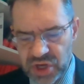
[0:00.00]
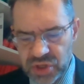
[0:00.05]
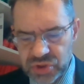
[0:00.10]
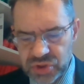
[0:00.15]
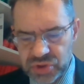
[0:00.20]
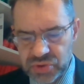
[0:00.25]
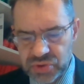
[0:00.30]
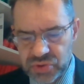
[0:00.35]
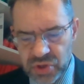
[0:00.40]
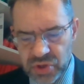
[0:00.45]

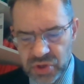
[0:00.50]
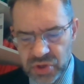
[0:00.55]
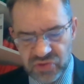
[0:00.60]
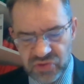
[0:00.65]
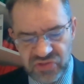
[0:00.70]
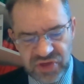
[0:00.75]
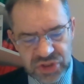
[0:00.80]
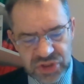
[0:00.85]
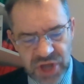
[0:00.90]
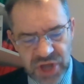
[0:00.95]
to
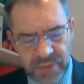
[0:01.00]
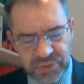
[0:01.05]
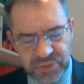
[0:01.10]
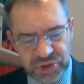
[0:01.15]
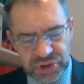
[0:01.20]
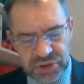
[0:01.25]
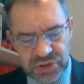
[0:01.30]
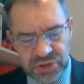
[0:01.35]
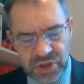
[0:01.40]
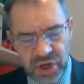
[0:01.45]
the
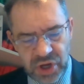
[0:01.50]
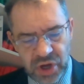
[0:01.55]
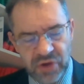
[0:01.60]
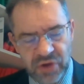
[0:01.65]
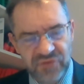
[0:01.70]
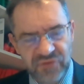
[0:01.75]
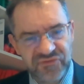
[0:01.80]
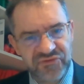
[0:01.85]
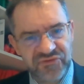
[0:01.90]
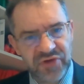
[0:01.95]
adoption
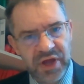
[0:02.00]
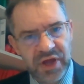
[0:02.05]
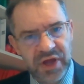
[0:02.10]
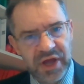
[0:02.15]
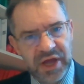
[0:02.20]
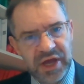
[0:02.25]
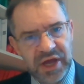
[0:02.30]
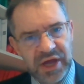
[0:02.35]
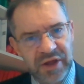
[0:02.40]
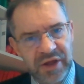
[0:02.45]
of
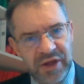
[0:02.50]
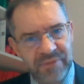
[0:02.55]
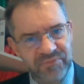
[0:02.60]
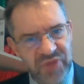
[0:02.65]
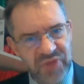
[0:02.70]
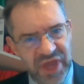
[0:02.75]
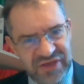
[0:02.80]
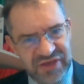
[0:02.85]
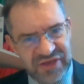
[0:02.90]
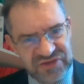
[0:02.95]

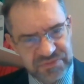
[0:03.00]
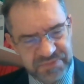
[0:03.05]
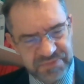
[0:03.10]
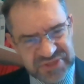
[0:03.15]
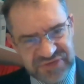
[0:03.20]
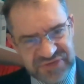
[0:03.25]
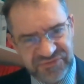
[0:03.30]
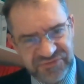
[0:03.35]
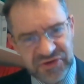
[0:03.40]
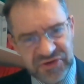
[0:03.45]
a
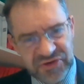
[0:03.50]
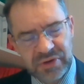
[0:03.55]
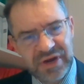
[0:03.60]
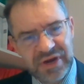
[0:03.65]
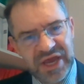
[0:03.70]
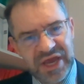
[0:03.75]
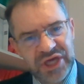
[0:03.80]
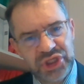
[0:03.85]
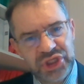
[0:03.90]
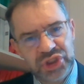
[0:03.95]
specific
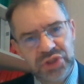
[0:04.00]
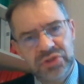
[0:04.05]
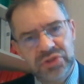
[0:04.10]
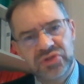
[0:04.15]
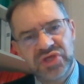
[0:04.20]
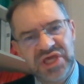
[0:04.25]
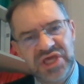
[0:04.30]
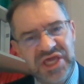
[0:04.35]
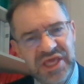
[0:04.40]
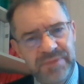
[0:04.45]
regulation,
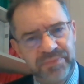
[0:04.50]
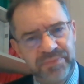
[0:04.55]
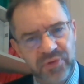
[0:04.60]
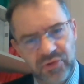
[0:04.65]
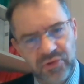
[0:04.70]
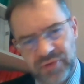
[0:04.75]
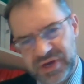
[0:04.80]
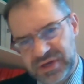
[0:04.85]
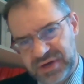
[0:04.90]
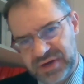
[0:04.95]
the EPO
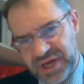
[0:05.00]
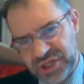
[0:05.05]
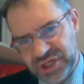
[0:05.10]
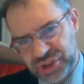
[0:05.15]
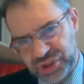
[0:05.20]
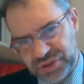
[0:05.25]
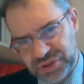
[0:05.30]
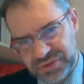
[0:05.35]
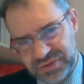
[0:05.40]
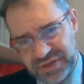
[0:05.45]

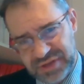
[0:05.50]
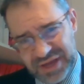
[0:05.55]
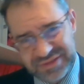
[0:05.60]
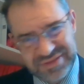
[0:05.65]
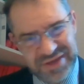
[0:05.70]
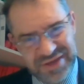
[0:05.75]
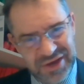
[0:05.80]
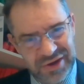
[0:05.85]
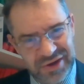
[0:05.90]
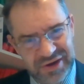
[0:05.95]
regulation that
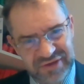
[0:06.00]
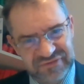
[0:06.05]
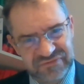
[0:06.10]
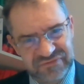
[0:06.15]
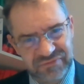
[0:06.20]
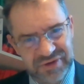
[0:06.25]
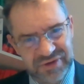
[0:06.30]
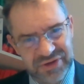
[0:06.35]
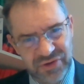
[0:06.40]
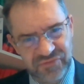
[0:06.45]
Nicholas
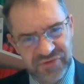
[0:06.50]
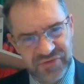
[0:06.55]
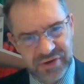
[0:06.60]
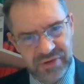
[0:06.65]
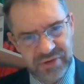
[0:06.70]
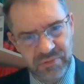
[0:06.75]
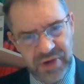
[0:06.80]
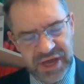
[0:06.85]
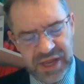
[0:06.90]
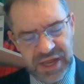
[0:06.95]
will know very
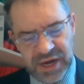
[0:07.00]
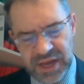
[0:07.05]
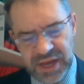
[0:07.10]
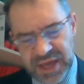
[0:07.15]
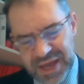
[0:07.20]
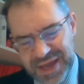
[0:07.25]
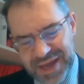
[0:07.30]
well,